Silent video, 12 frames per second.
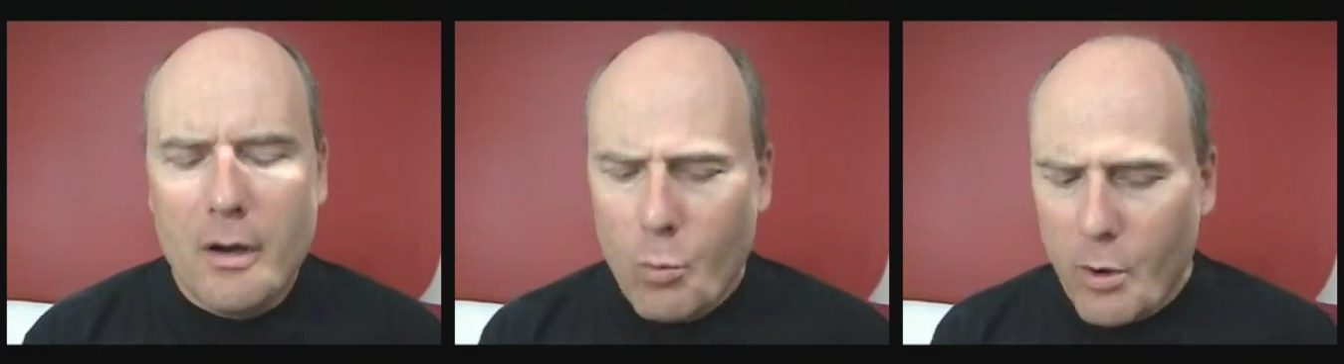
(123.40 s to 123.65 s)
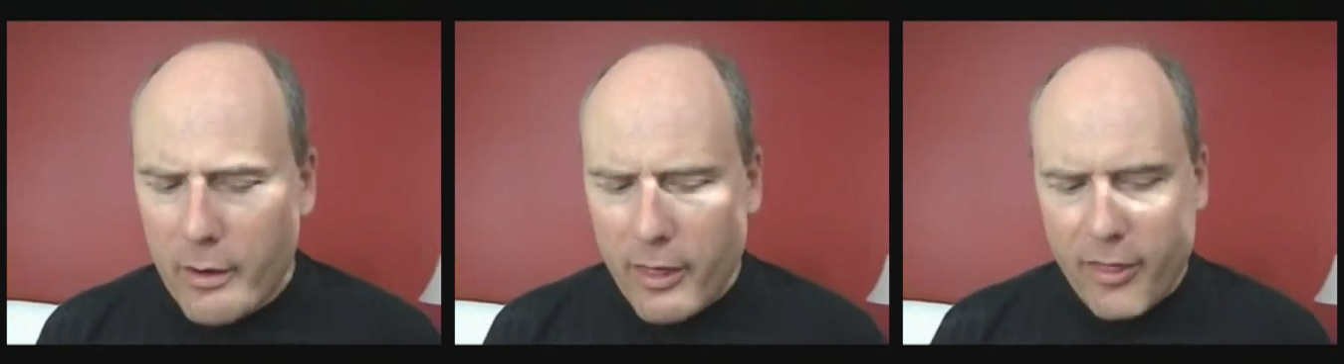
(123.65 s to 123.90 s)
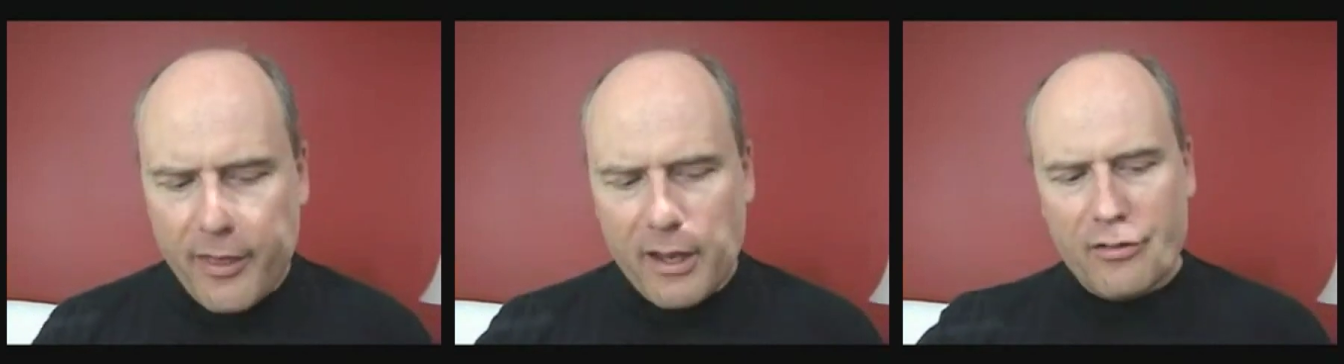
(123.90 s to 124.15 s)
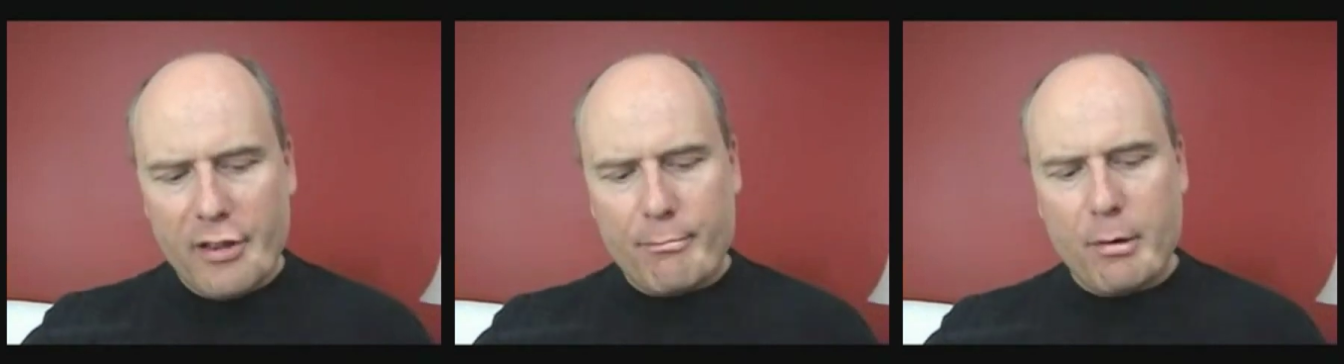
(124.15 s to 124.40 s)
One of the
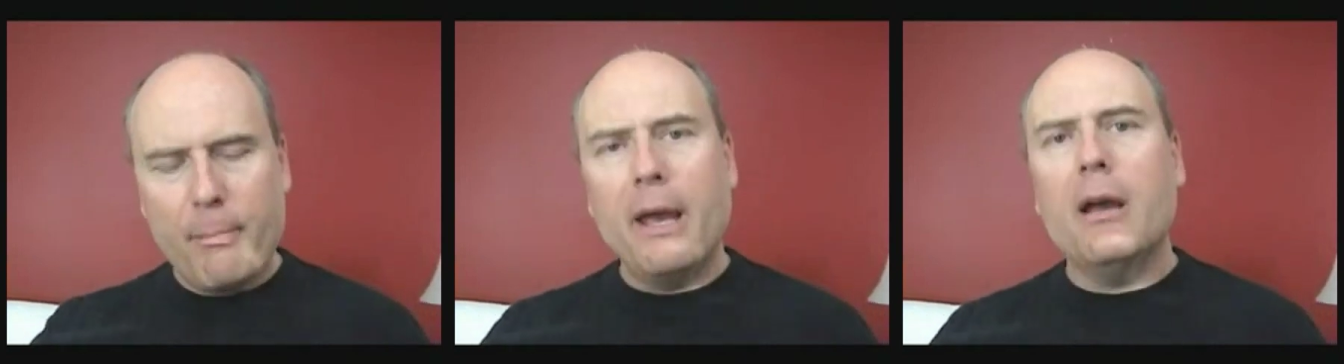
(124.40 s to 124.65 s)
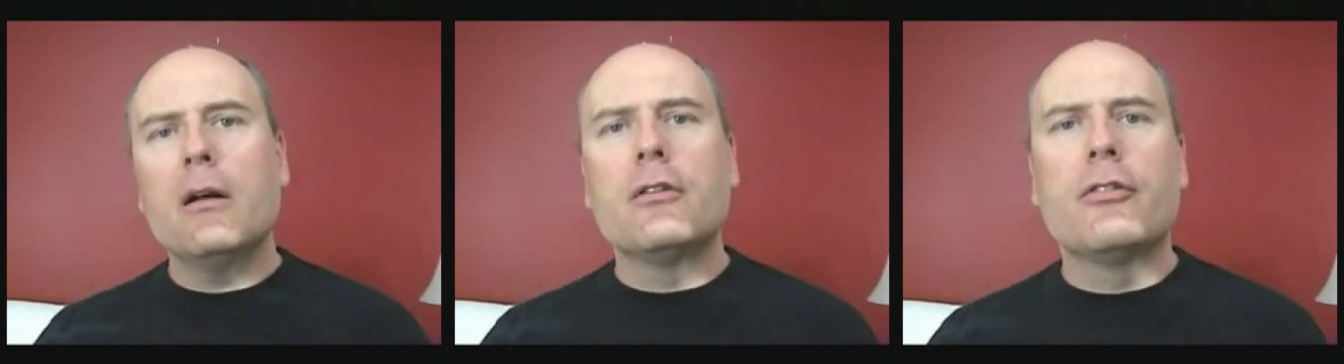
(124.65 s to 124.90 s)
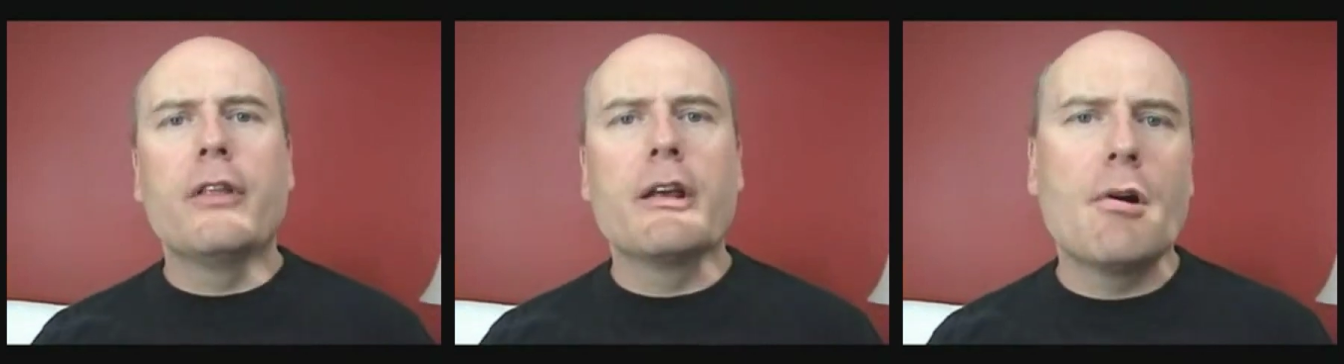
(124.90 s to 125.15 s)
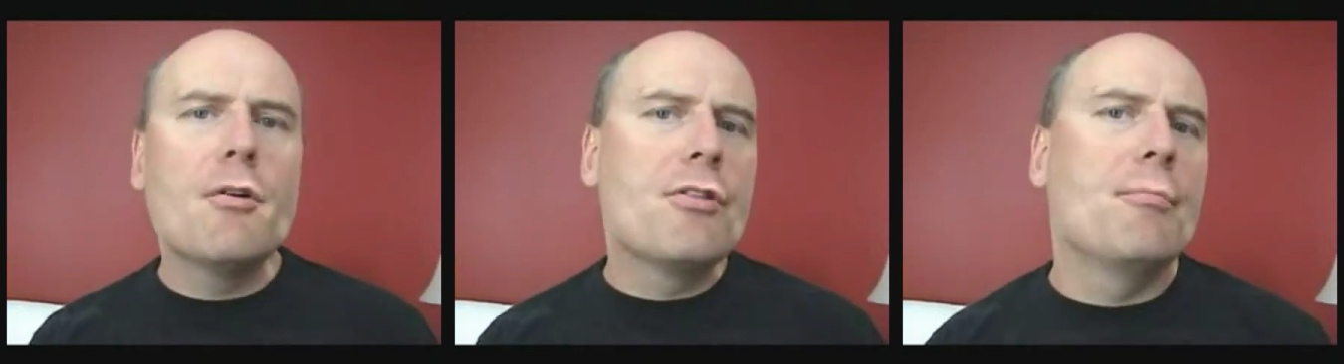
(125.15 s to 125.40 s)
things that propelled the
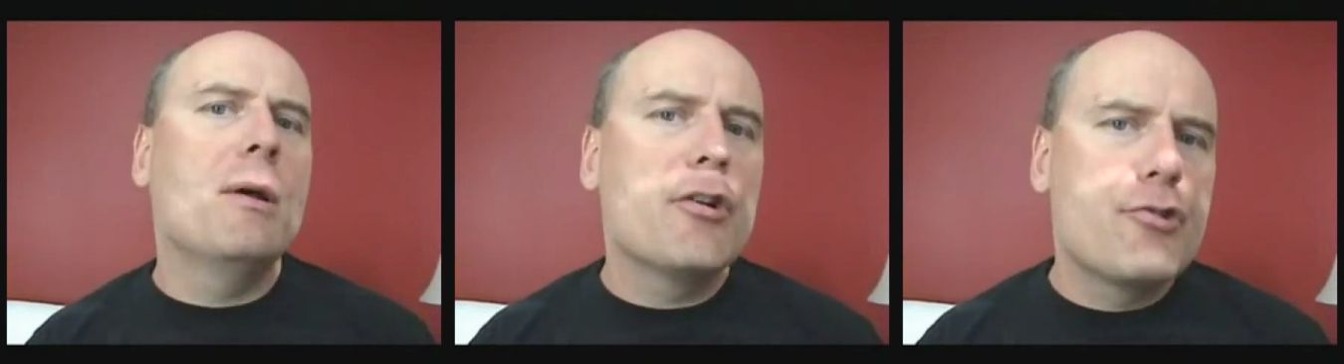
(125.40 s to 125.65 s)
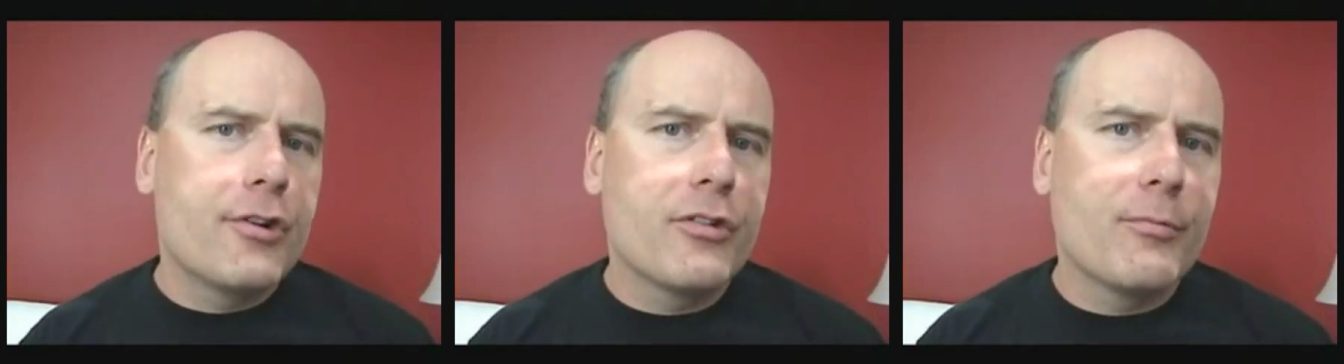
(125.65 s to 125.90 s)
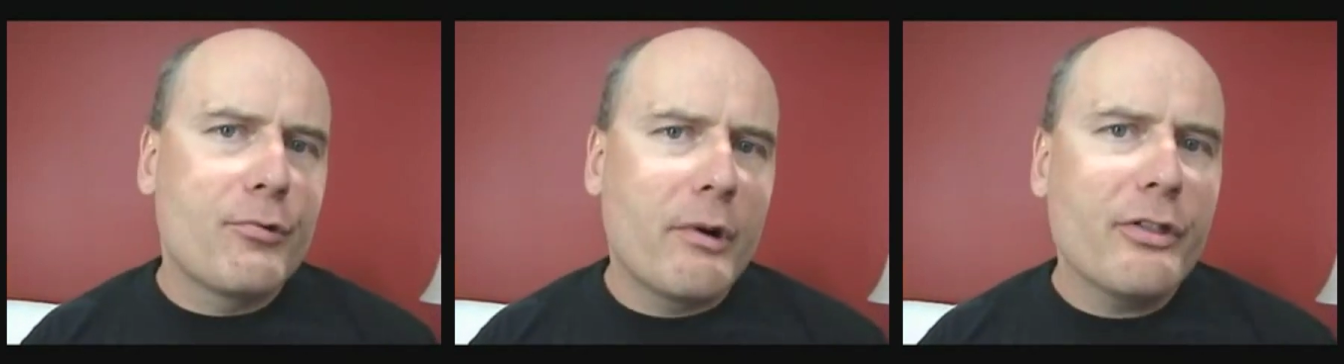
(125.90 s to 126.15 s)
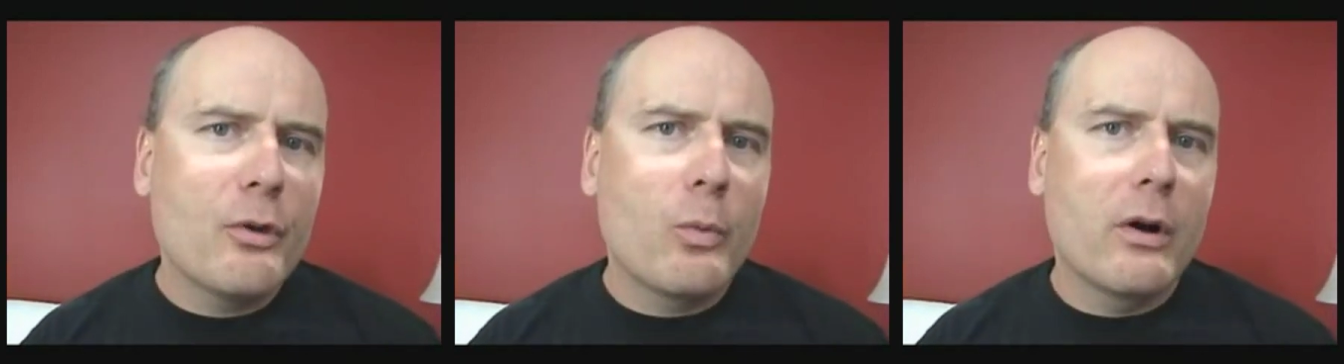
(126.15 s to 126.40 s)
growth of militarism
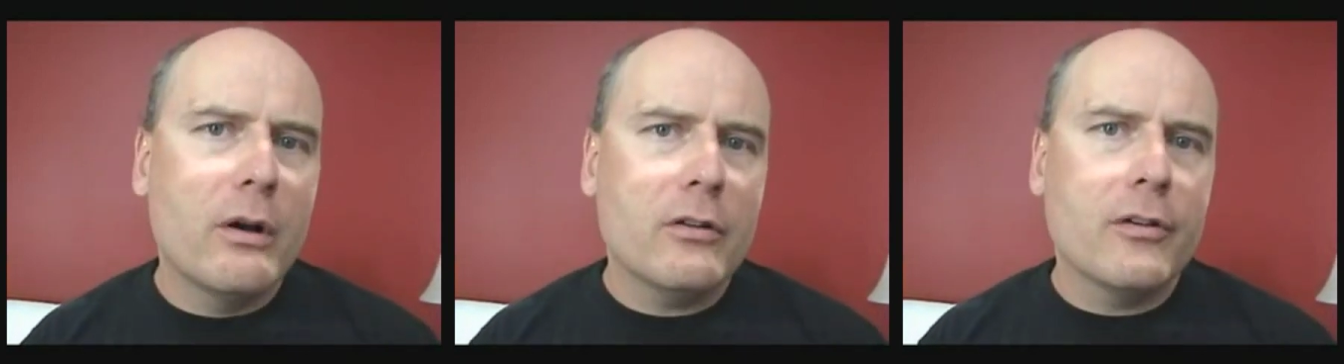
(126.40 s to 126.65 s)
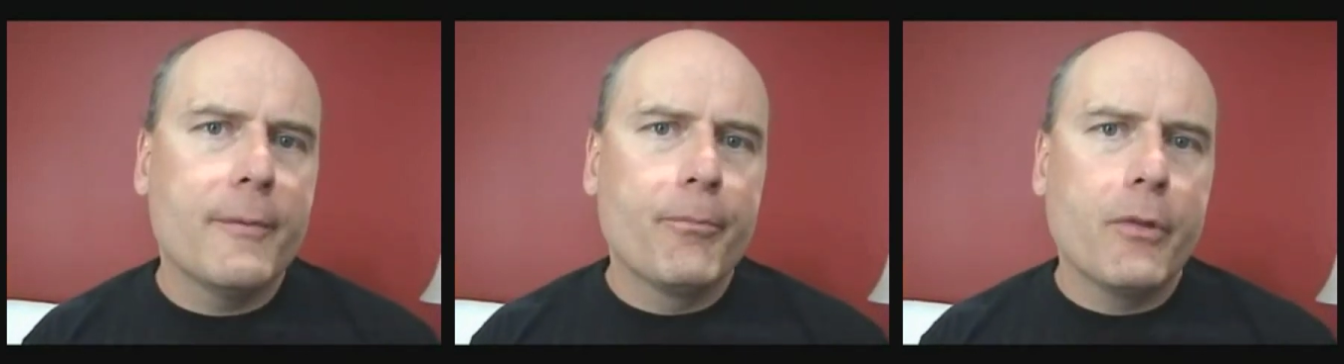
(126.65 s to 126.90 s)
throughout the world